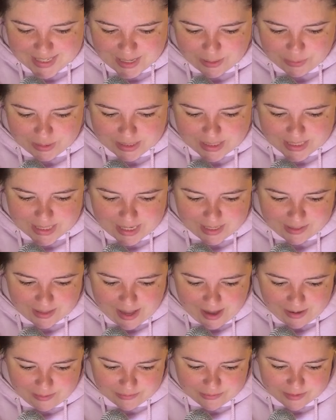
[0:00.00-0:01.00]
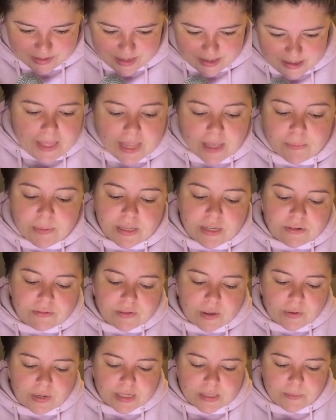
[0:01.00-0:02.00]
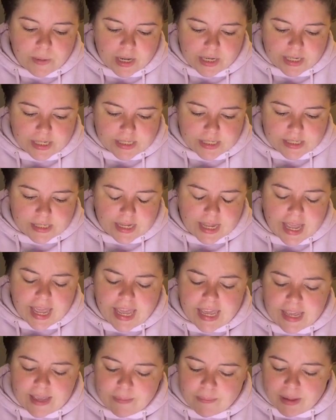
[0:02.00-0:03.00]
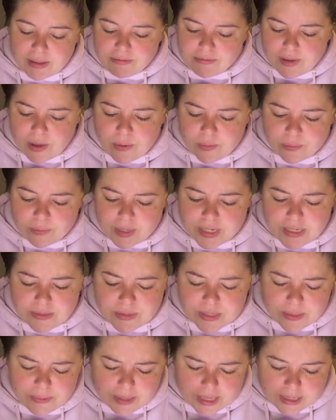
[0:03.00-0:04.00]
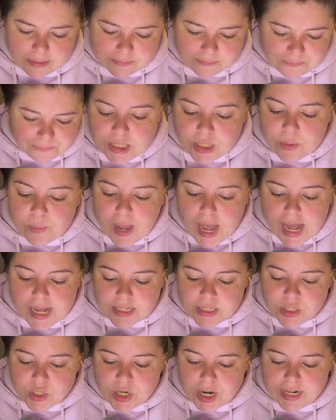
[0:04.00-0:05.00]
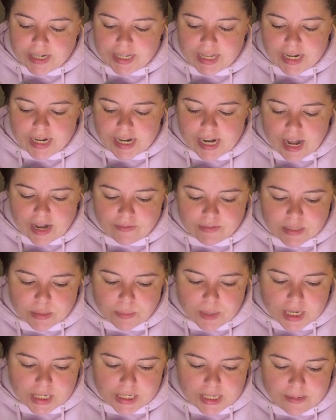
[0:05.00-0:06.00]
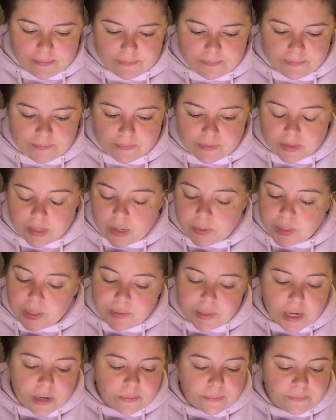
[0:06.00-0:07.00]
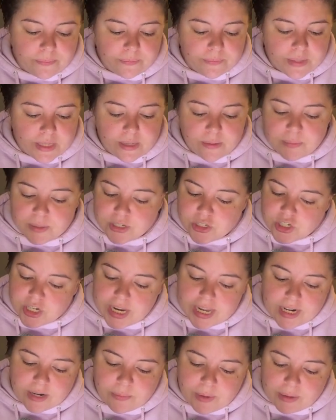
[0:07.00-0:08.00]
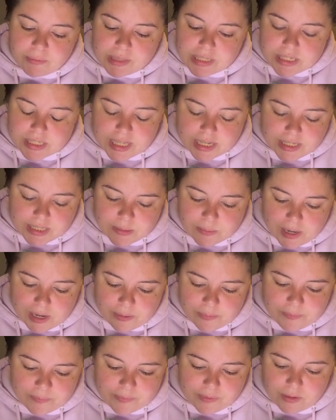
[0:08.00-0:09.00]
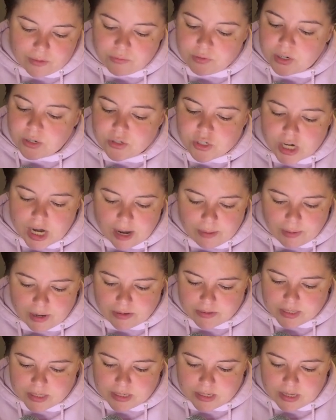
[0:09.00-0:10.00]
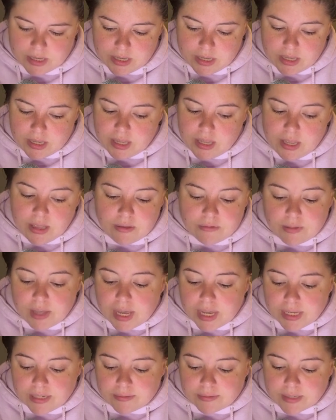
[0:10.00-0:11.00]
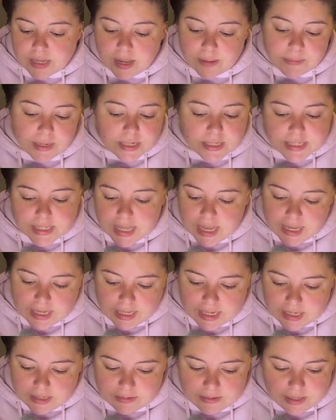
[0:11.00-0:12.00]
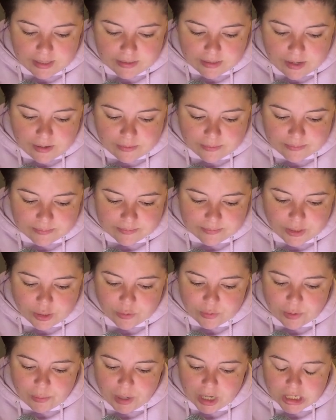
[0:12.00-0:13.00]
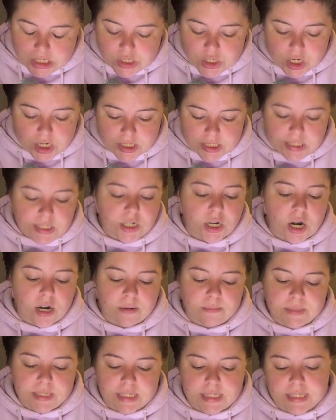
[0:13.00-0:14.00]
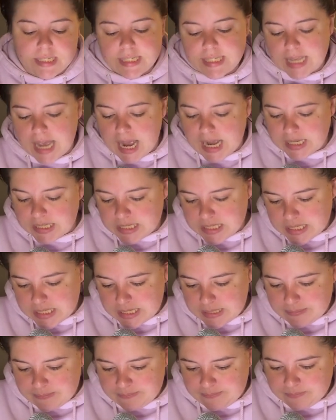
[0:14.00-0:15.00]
said with a slight laugh. He put your phone in his pockets. "Hey, my phone, what are you doing?" you asked, trying to get it out of his pocket. No. He pushed your hand away with a slight smile. You furrowed your eyebrows. "Fine, I'm not saying anything, though," you remarked, crossing your arms in sass.